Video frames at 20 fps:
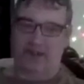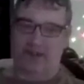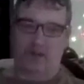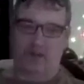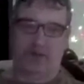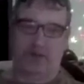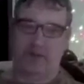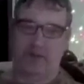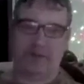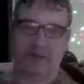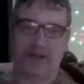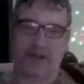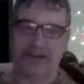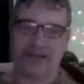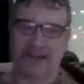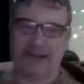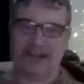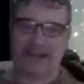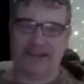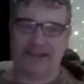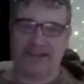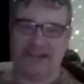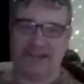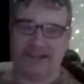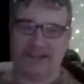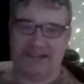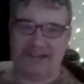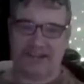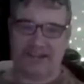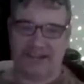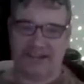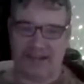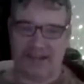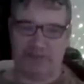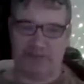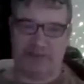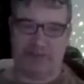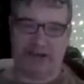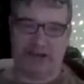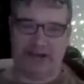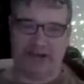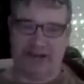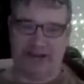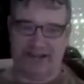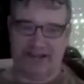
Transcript: Doing a broadcast. That's what.